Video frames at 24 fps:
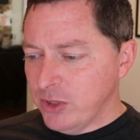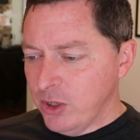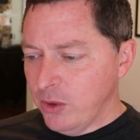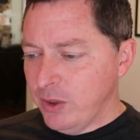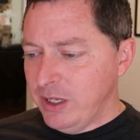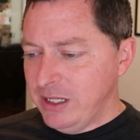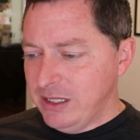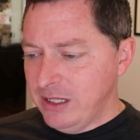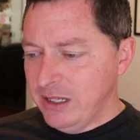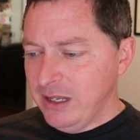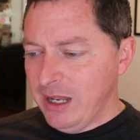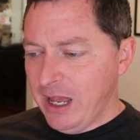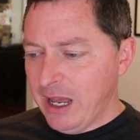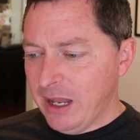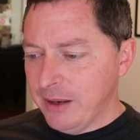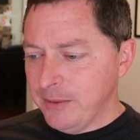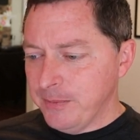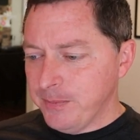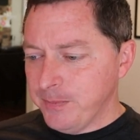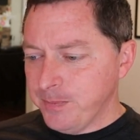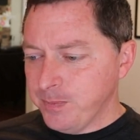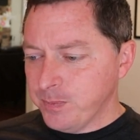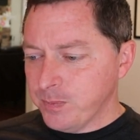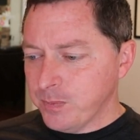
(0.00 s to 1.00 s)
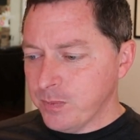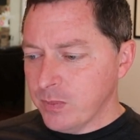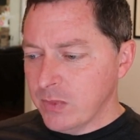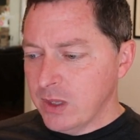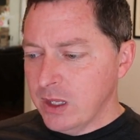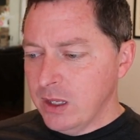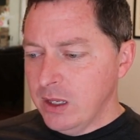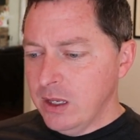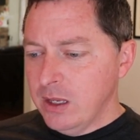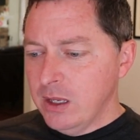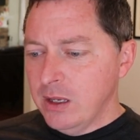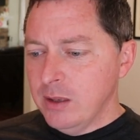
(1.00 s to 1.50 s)
No, he did not.
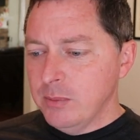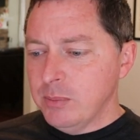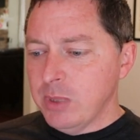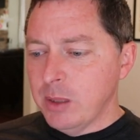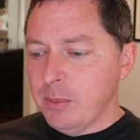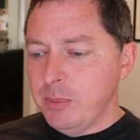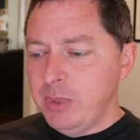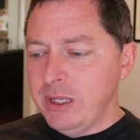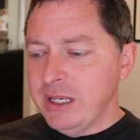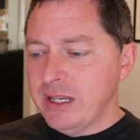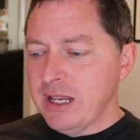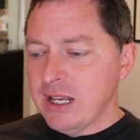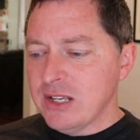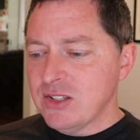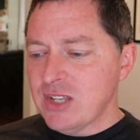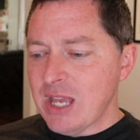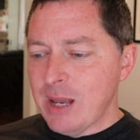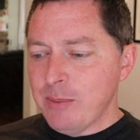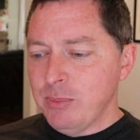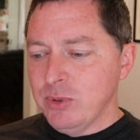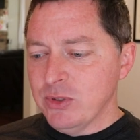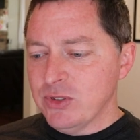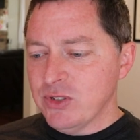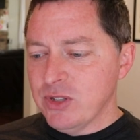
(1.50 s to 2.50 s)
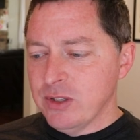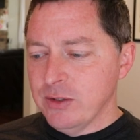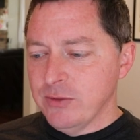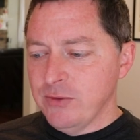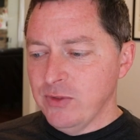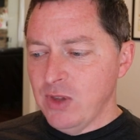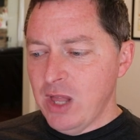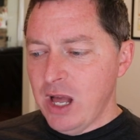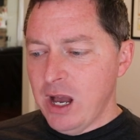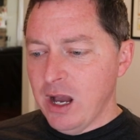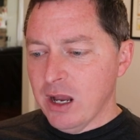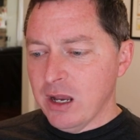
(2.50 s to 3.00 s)
But being examples to the
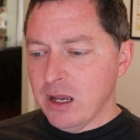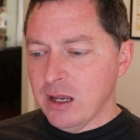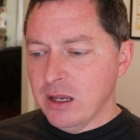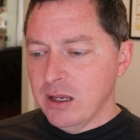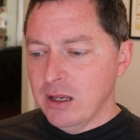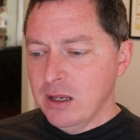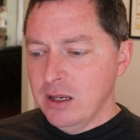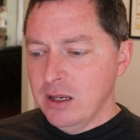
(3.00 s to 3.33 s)
flock.